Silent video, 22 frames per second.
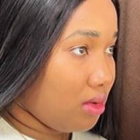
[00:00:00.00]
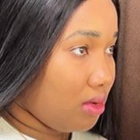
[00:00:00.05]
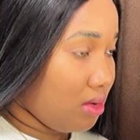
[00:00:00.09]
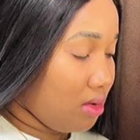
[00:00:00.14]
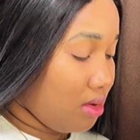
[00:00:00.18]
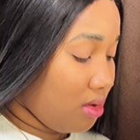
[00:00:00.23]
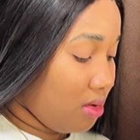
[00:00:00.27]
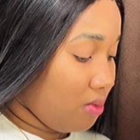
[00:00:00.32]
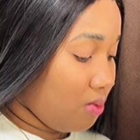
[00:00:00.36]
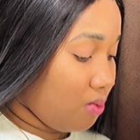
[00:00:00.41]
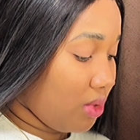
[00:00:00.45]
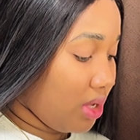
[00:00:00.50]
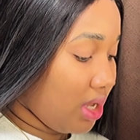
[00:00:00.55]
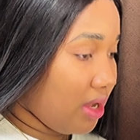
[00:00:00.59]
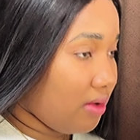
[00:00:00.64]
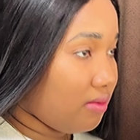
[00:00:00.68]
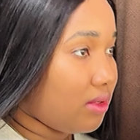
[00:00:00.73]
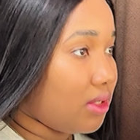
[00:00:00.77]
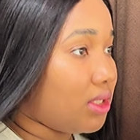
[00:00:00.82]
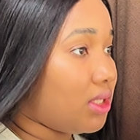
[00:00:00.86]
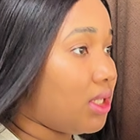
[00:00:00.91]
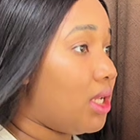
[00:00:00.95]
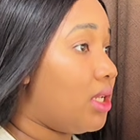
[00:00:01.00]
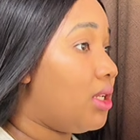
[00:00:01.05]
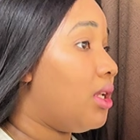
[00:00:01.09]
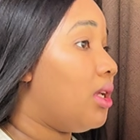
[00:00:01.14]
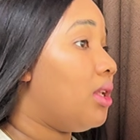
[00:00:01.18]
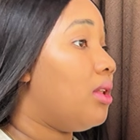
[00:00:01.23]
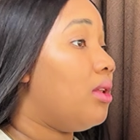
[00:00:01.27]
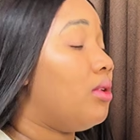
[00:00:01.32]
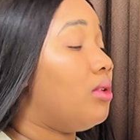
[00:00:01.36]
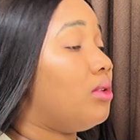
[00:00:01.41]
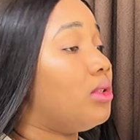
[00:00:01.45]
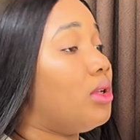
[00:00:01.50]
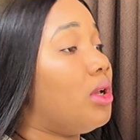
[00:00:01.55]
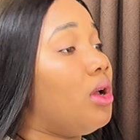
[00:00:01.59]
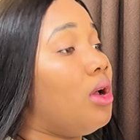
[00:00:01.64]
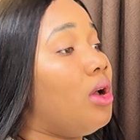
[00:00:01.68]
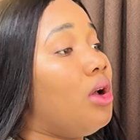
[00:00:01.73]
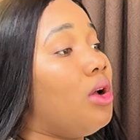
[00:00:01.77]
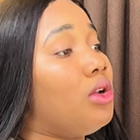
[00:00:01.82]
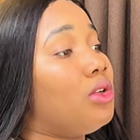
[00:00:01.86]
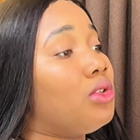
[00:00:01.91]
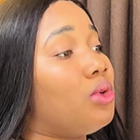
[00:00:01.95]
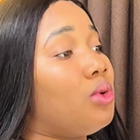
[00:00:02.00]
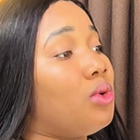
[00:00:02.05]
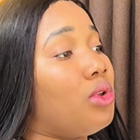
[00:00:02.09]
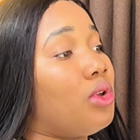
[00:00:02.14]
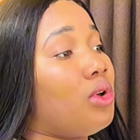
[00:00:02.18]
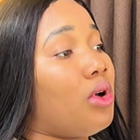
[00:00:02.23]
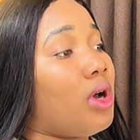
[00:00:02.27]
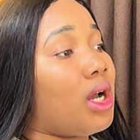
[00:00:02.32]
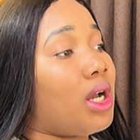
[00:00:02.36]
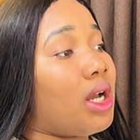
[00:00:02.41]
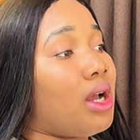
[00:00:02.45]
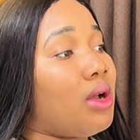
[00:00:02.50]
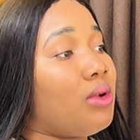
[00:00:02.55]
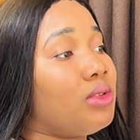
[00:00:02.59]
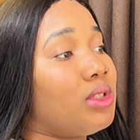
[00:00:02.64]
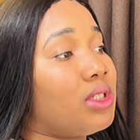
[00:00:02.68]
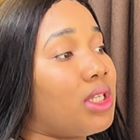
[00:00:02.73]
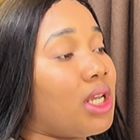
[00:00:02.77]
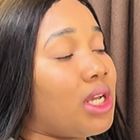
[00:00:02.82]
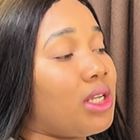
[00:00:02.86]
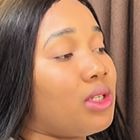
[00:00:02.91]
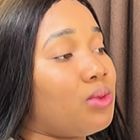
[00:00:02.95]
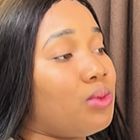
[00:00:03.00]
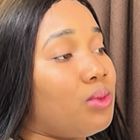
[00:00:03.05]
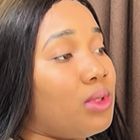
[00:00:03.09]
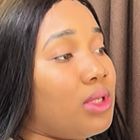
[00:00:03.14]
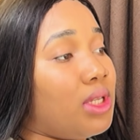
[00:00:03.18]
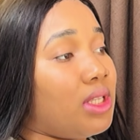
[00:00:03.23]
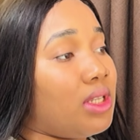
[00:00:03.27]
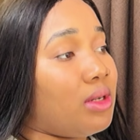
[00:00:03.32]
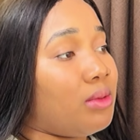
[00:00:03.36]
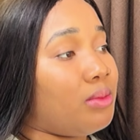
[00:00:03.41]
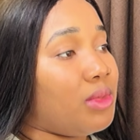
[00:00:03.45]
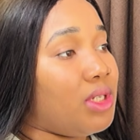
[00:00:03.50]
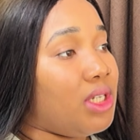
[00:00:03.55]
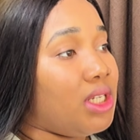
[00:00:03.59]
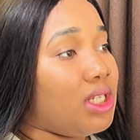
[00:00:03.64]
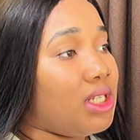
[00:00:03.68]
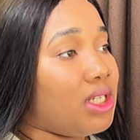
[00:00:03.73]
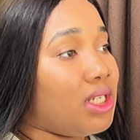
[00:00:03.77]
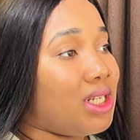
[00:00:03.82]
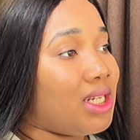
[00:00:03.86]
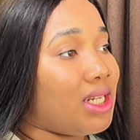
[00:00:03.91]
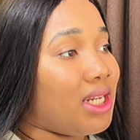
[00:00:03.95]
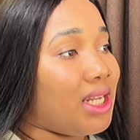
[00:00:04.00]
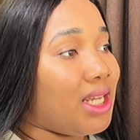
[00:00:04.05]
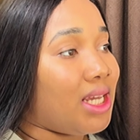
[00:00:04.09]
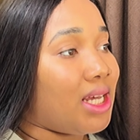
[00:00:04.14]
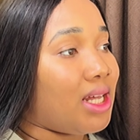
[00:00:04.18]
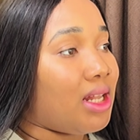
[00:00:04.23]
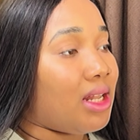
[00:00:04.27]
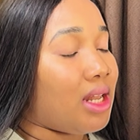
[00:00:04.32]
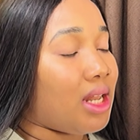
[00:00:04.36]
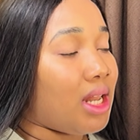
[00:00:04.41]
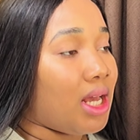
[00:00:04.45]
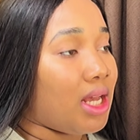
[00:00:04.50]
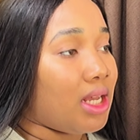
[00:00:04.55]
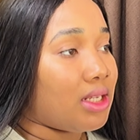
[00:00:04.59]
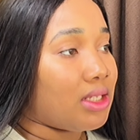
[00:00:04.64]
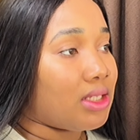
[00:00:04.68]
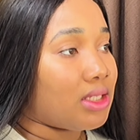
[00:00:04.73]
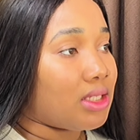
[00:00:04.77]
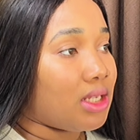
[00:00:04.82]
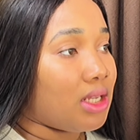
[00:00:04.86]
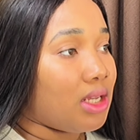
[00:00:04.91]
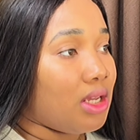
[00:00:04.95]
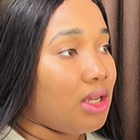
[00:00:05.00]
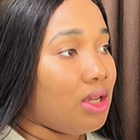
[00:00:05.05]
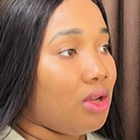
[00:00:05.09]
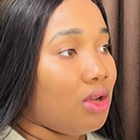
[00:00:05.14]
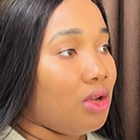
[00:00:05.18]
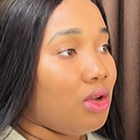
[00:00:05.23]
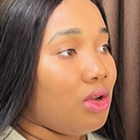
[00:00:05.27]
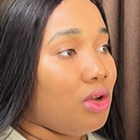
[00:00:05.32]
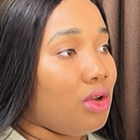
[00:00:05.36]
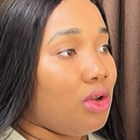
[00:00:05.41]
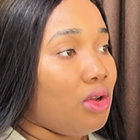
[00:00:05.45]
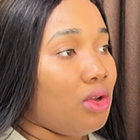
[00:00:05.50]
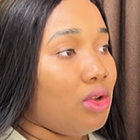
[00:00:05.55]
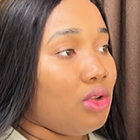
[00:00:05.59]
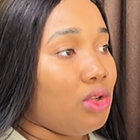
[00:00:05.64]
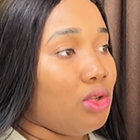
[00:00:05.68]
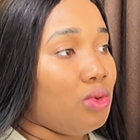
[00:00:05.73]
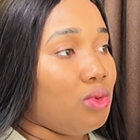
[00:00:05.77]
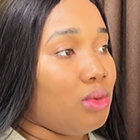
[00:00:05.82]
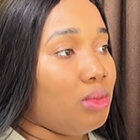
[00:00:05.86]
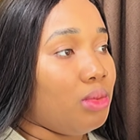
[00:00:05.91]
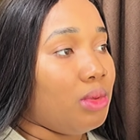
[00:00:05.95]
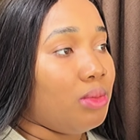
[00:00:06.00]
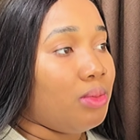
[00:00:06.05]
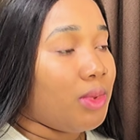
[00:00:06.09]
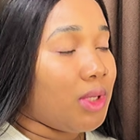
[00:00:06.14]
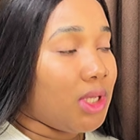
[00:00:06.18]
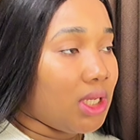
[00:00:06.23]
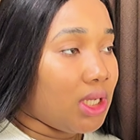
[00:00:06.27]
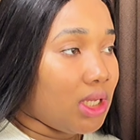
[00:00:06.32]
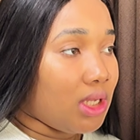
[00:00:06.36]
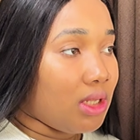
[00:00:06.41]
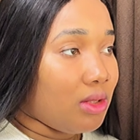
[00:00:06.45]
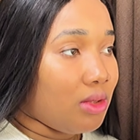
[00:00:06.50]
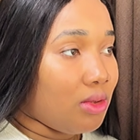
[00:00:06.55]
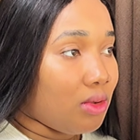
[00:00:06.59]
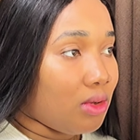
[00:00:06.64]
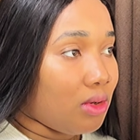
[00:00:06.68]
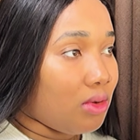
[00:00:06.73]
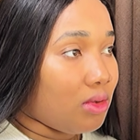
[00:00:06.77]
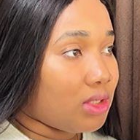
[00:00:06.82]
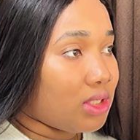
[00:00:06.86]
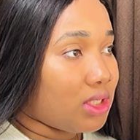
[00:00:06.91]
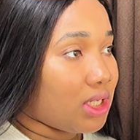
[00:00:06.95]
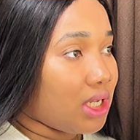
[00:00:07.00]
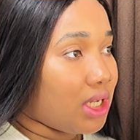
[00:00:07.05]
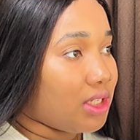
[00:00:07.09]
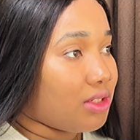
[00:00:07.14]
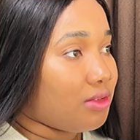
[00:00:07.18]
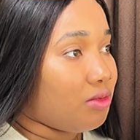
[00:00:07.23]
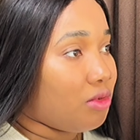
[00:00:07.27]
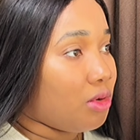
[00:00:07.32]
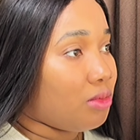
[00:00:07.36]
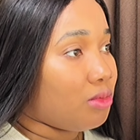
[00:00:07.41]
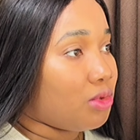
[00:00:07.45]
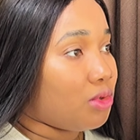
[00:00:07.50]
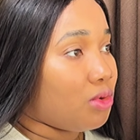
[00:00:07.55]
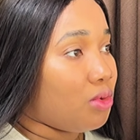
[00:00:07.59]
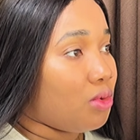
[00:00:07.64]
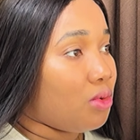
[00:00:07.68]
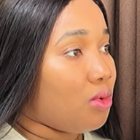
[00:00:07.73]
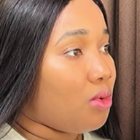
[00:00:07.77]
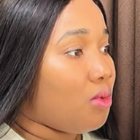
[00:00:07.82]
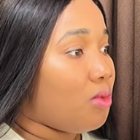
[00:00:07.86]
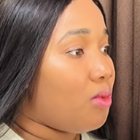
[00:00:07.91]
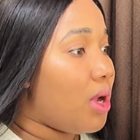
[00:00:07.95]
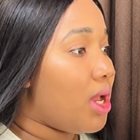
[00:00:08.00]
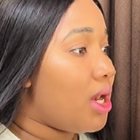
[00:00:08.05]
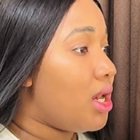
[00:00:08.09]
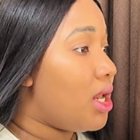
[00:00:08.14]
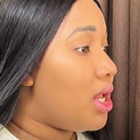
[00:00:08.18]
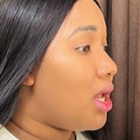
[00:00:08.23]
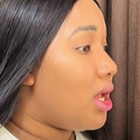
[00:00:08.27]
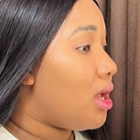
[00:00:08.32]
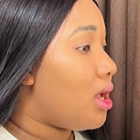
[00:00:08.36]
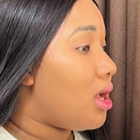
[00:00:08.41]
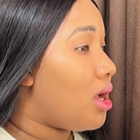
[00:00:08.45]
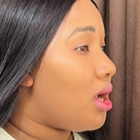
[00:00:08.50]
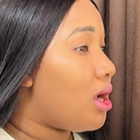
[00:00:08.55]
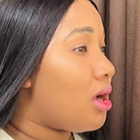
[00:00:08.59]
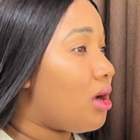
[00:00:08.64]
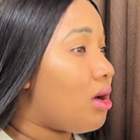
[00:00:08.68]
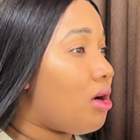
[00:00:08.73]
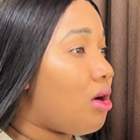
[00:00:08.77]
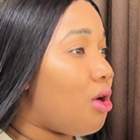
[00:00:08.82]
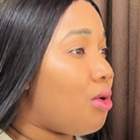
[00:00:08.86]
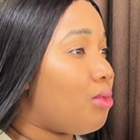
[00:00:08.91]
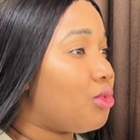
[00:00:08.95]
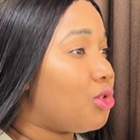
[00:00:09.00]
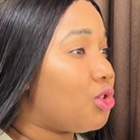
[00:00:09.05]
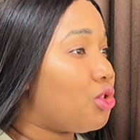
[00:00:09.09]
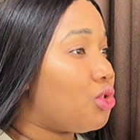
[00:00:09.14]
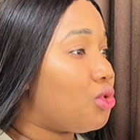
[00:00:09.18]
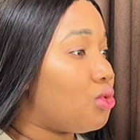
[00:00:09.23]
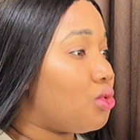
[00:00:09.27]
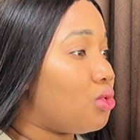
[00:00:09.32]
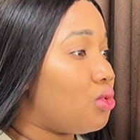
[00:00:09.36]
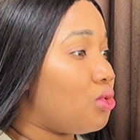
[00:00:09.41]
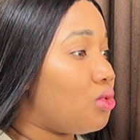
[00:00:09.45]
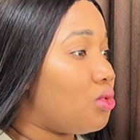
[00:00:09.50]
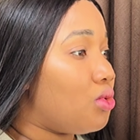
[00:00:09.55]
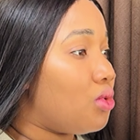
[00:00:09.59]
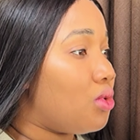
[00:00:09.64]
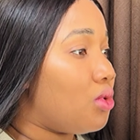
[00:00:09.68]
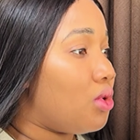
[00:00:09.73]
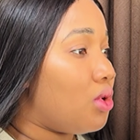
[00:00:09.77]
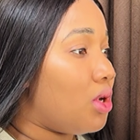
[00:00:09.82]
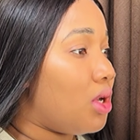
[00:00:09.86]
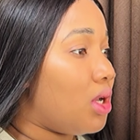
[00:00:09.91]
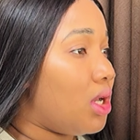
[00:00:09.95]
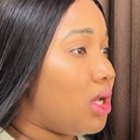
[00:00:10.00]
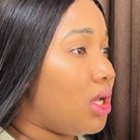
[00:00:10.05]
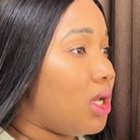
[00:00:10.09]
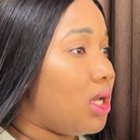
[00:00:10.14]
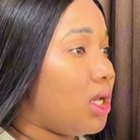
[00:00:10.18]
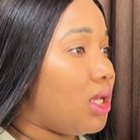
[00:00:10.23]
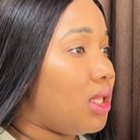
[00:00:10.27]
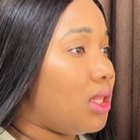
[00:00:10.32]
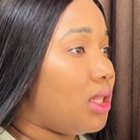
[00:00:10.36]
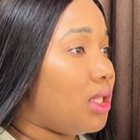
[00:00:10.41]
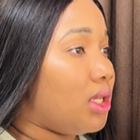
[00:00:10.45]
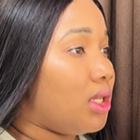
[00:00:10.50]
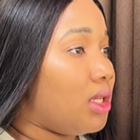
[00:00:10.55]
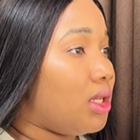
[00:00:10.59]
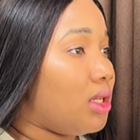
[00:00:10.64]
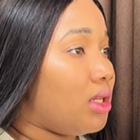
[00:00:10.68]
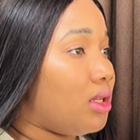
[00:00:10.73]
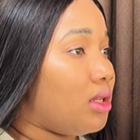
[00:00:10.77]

We have the standard lot. So your account size will determine the class you will be picking your lot size from. So when it comes to the